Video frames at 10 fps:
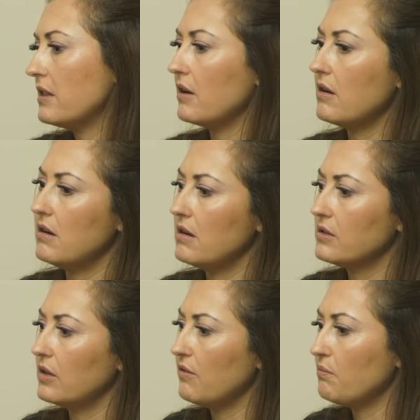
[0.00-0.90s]
that are
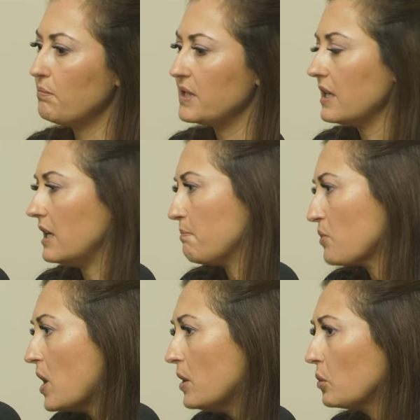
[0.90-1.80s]
sort of particularly
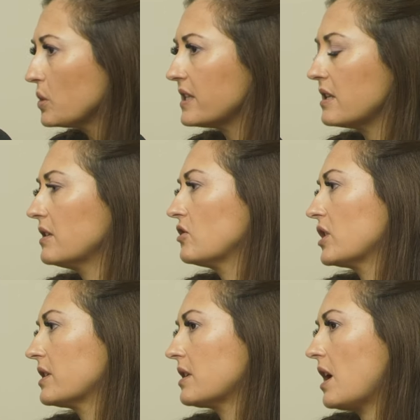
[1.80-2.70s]
prone, or is this
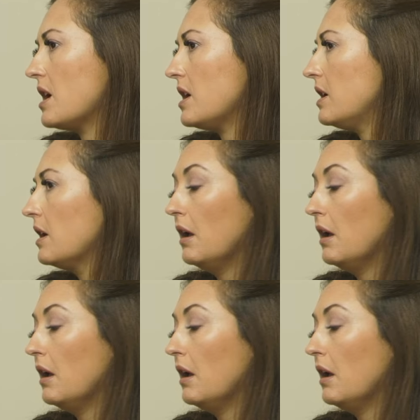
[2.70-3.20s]
just any